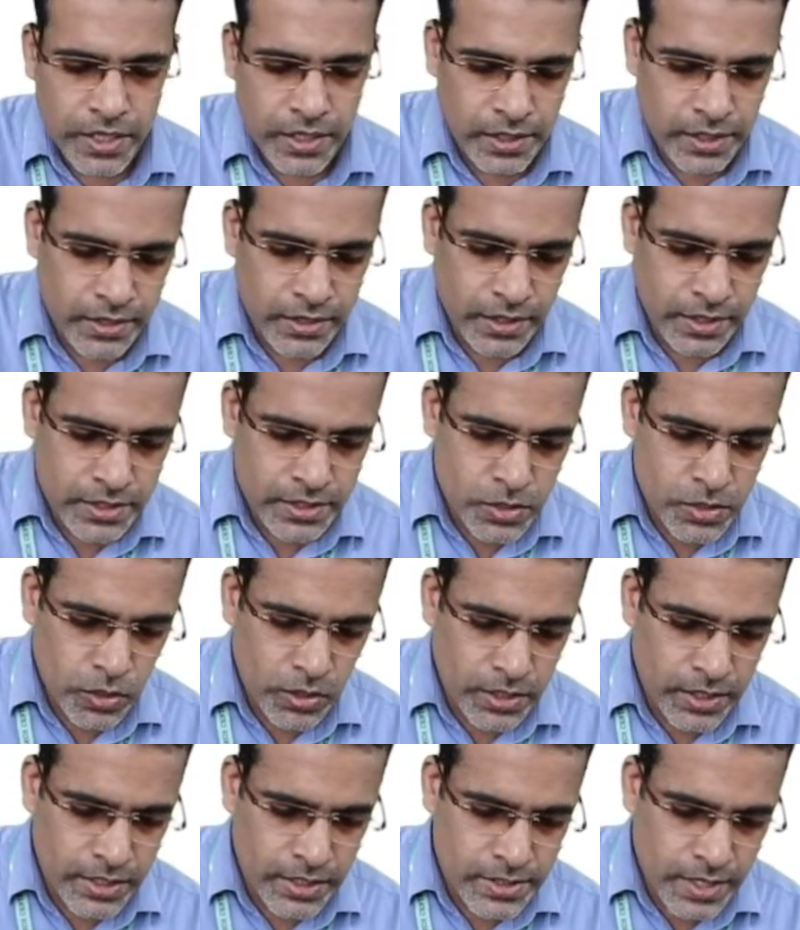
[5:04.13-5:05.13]
artery that is
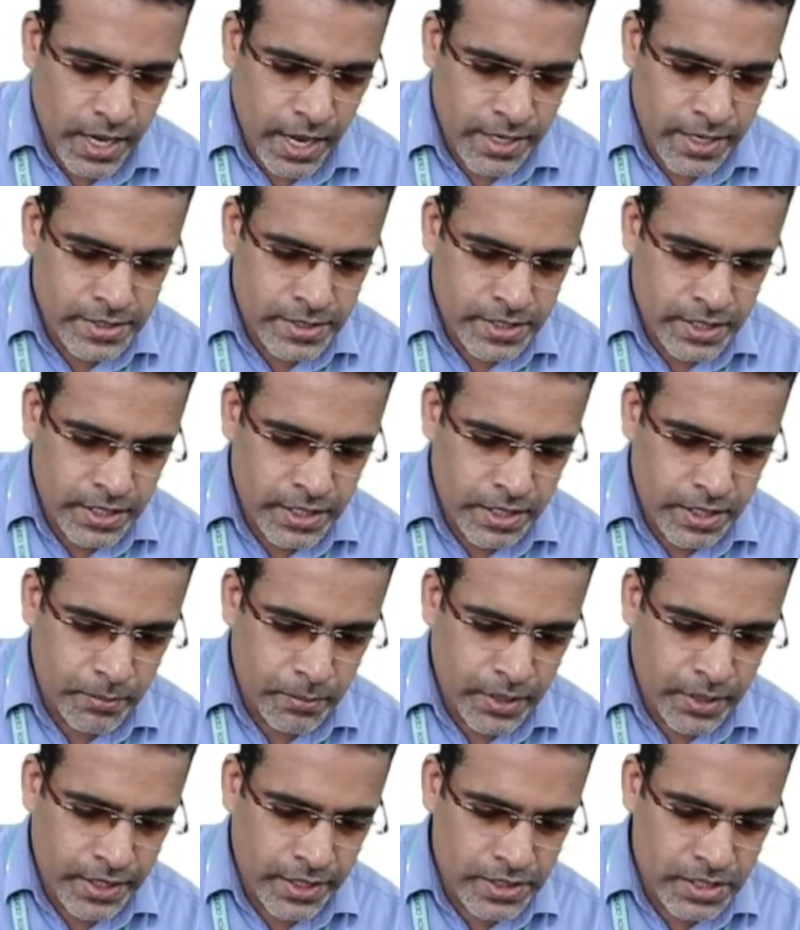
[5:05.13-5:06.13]
called as
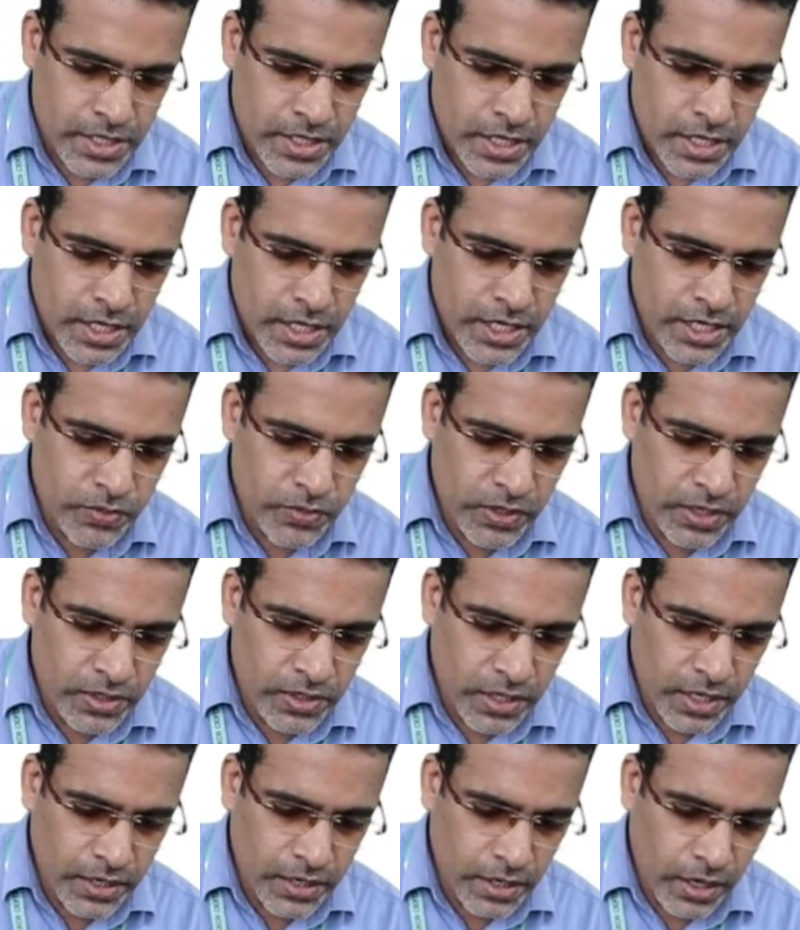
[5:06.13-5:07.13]
ascending branch. It will
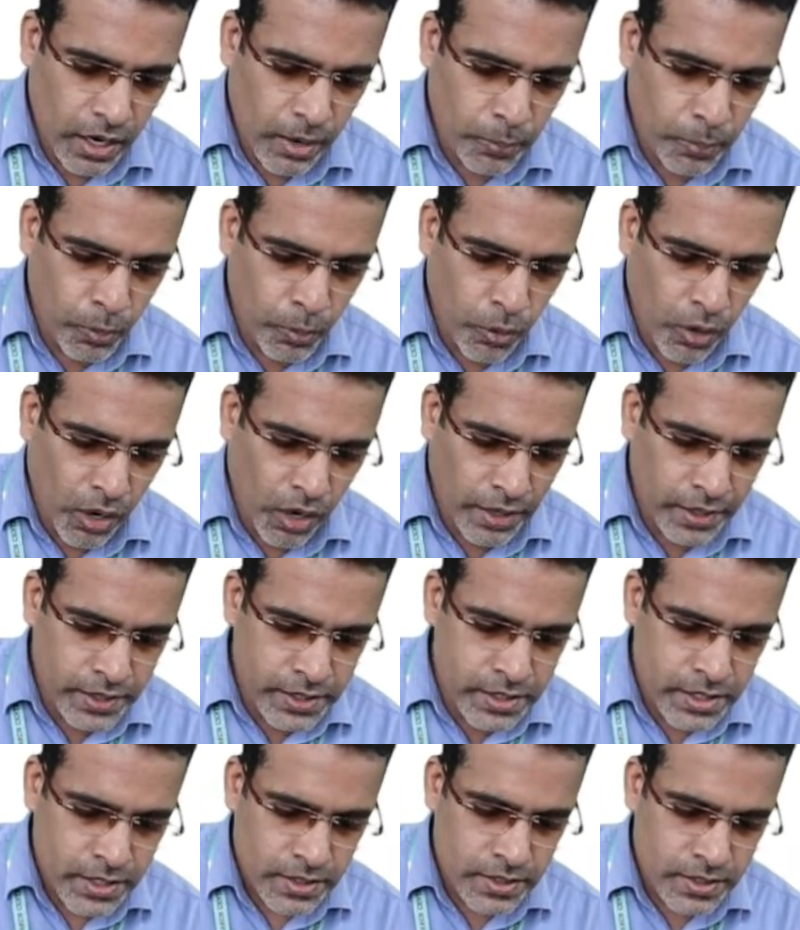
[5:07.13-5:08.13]
run
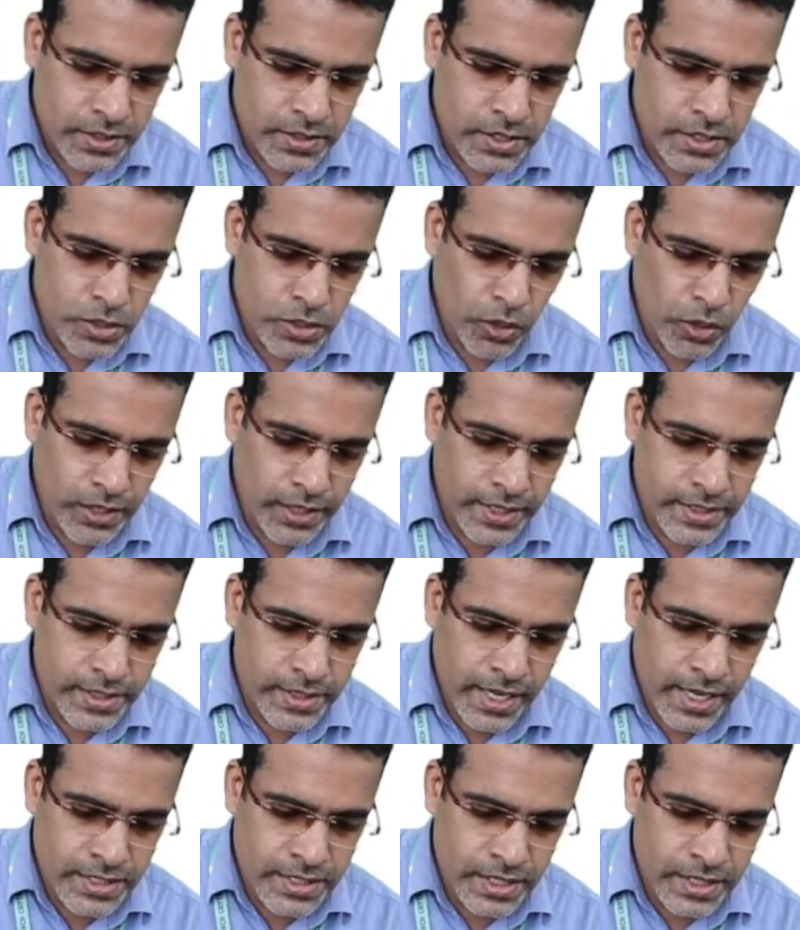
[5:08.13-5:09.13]
upwards. This is called as
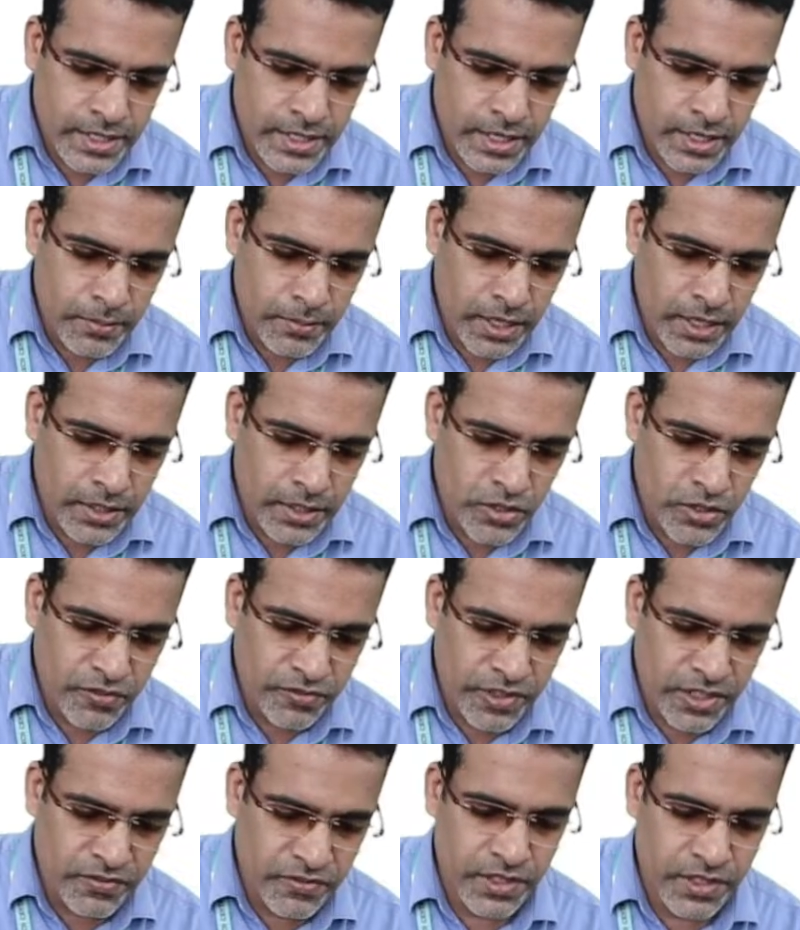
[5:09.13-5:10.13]
ascending branch
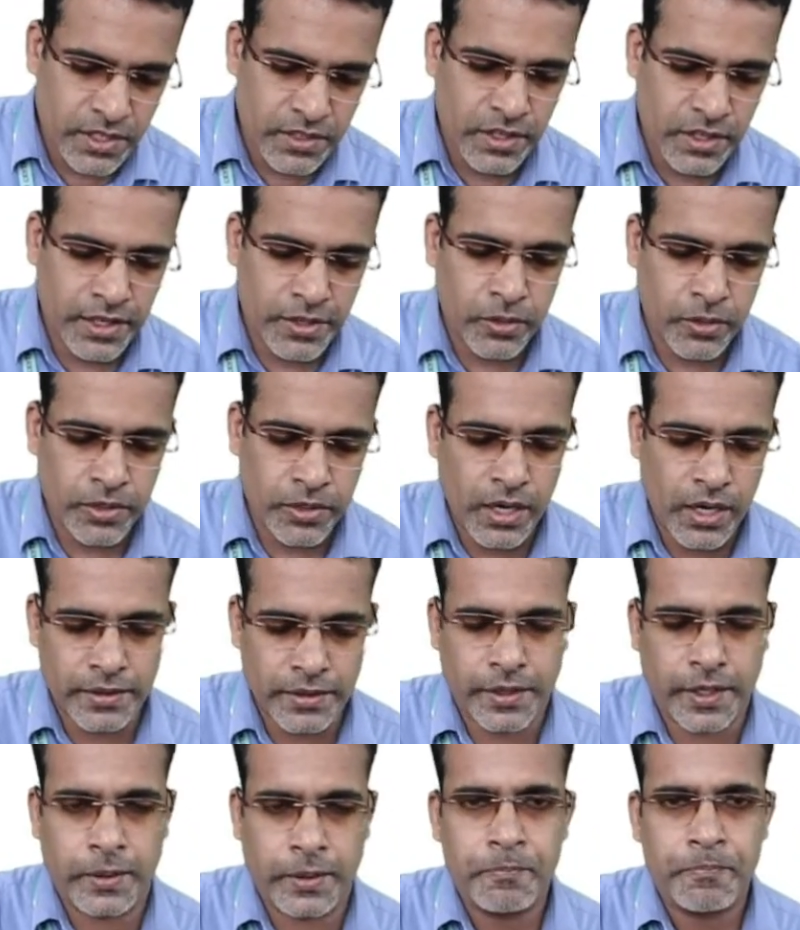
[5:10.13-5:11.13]
of inferior thyroid
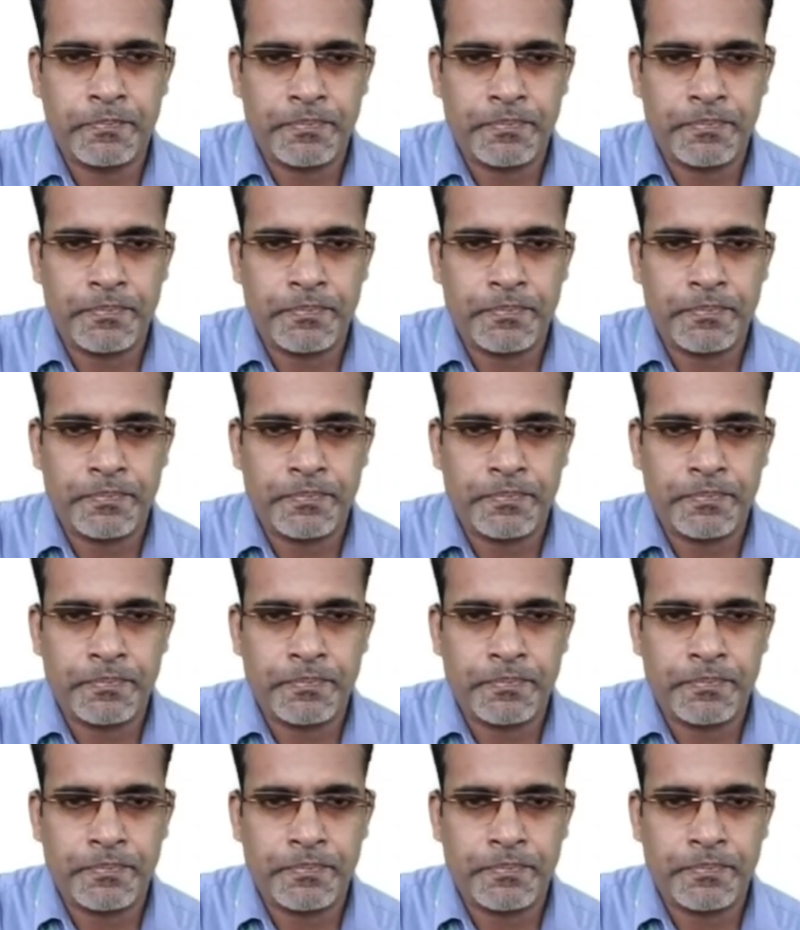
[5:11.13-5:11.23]
artery.